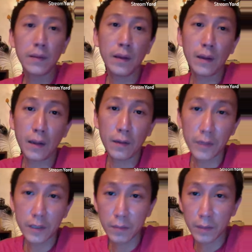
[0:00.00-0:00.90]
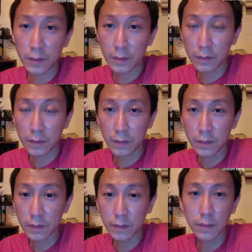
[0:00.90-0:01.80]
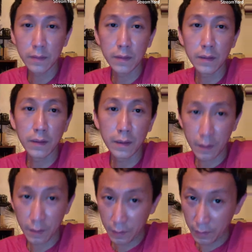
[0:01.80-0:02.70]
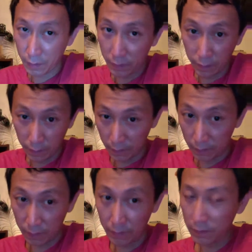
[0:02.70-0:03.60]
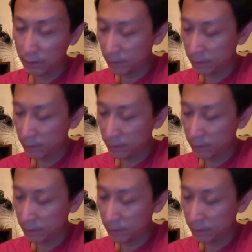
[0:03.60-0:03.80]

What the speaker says: which is from the five of it's from the Five of Pentacles.